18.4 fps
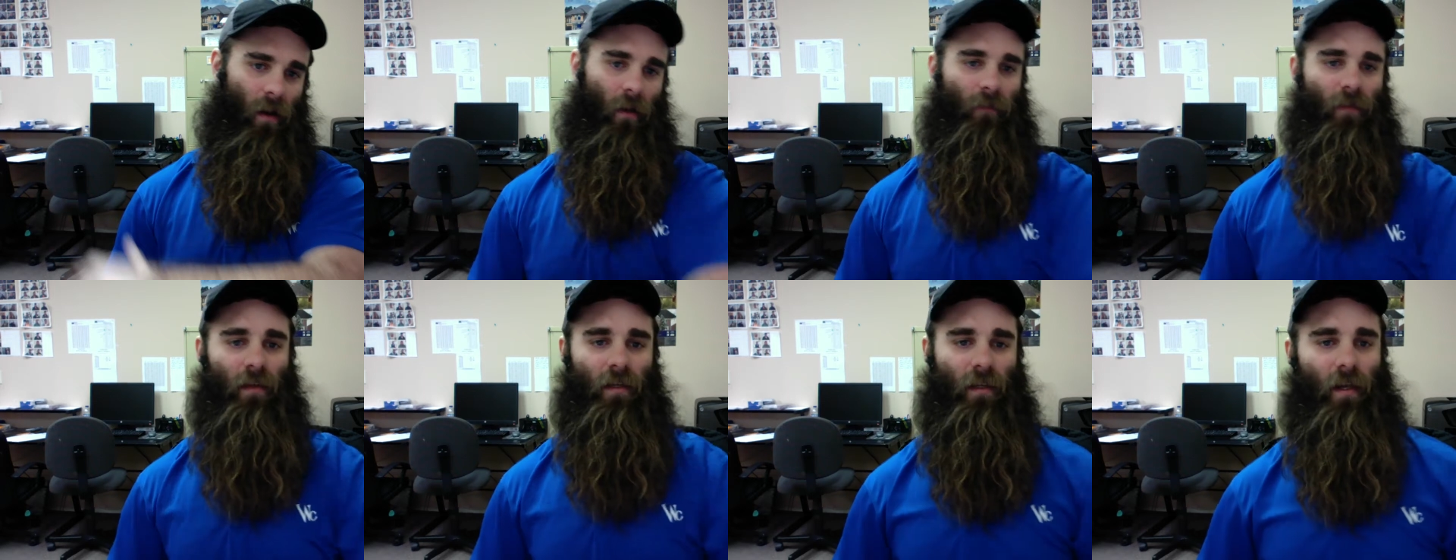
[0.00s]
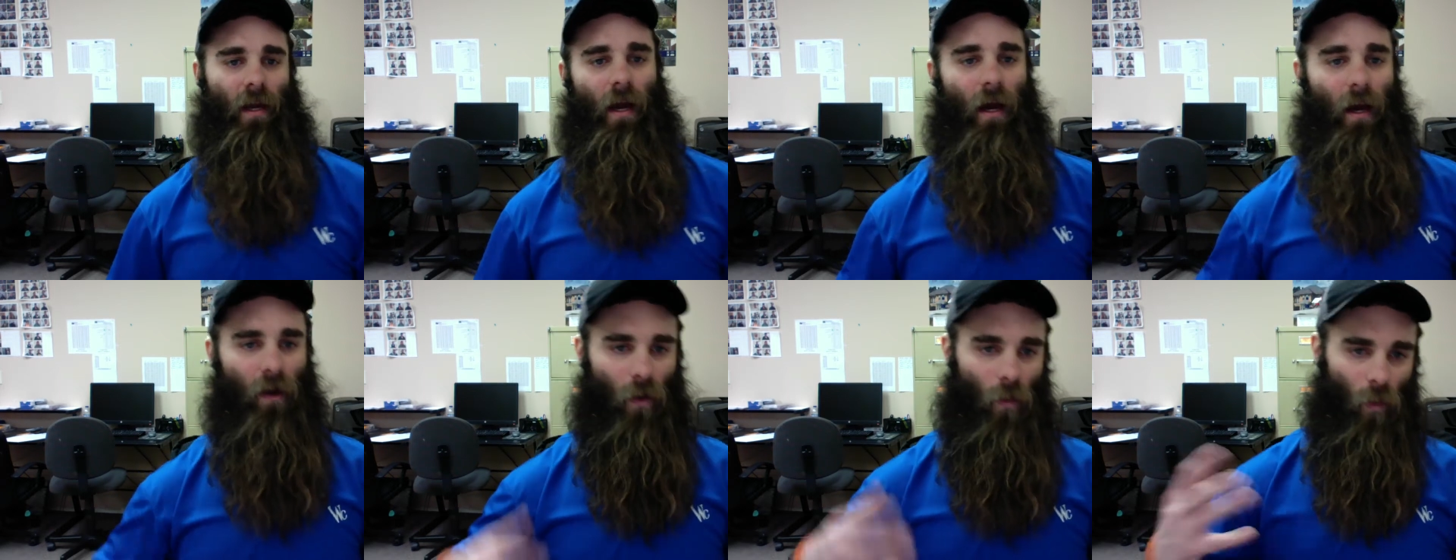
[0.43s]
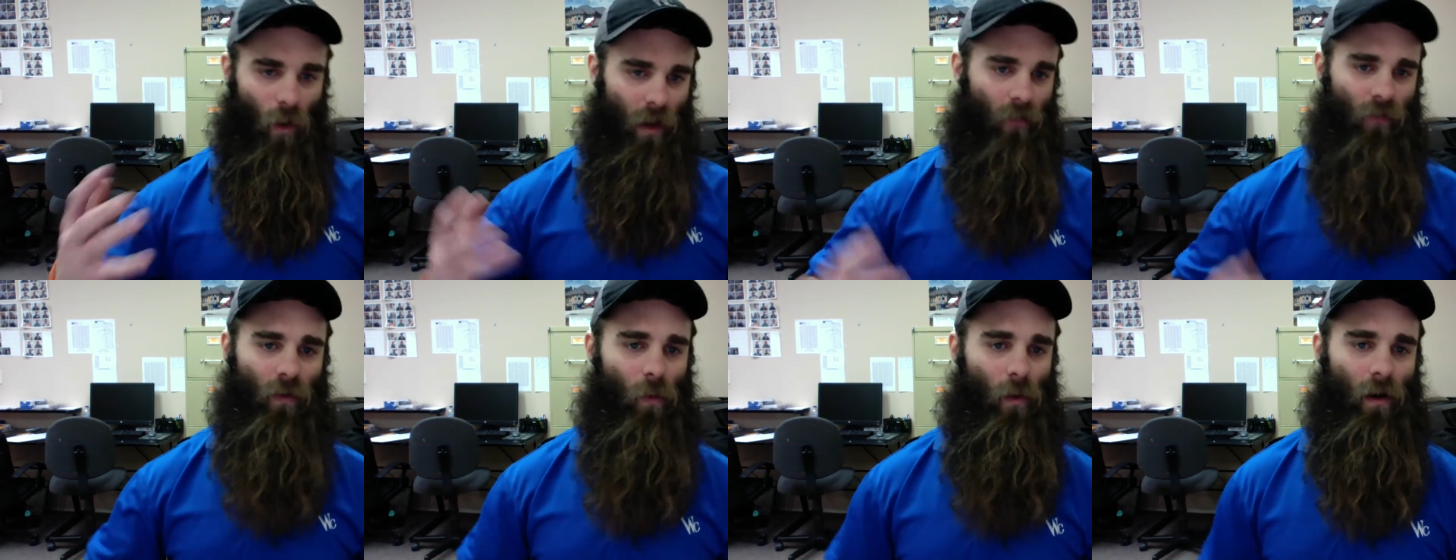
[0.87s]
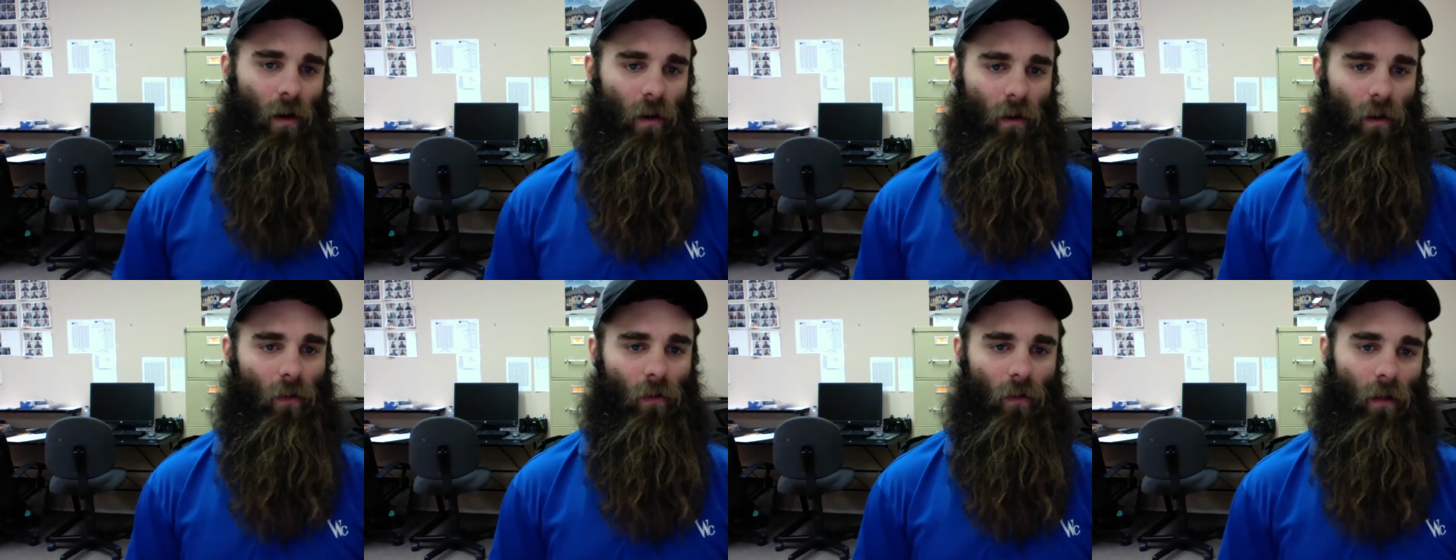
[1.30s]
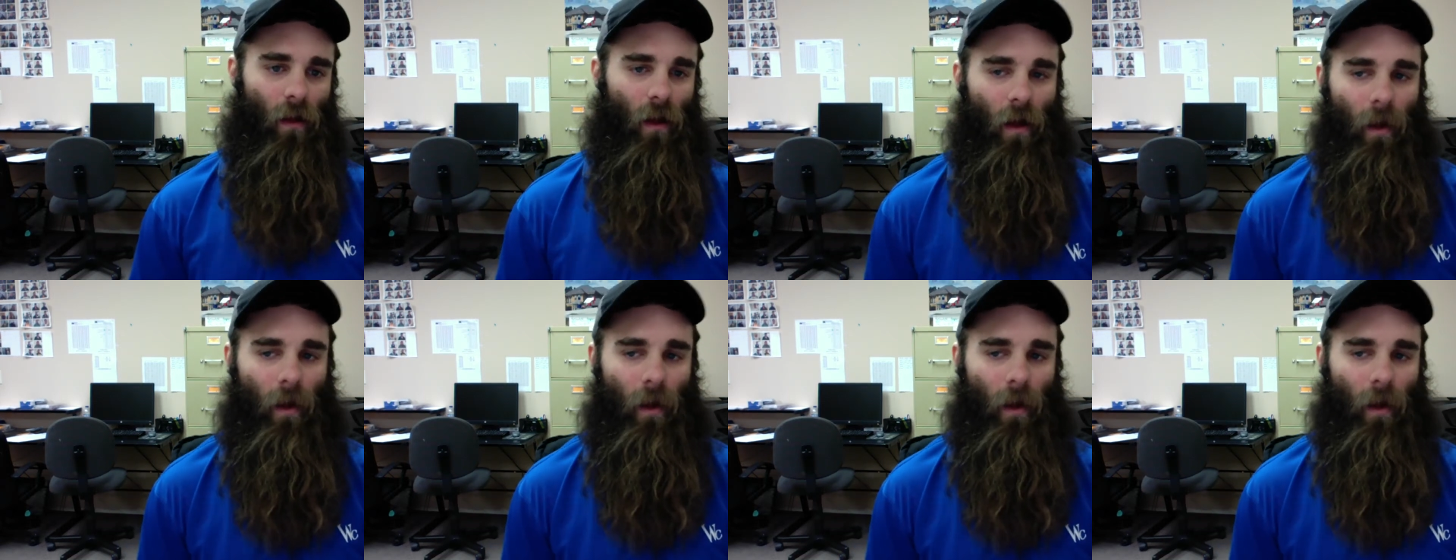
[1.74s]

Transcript: off the side or whatever you want to do.